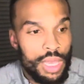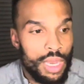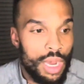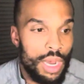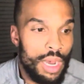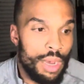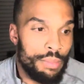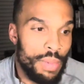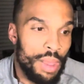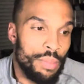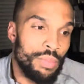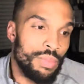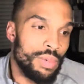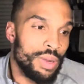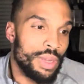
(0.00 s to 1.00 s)

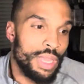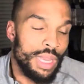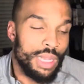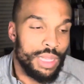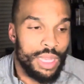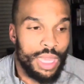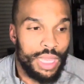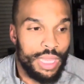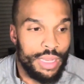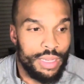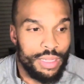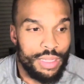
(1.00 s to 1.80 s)
and we're getting, like, in,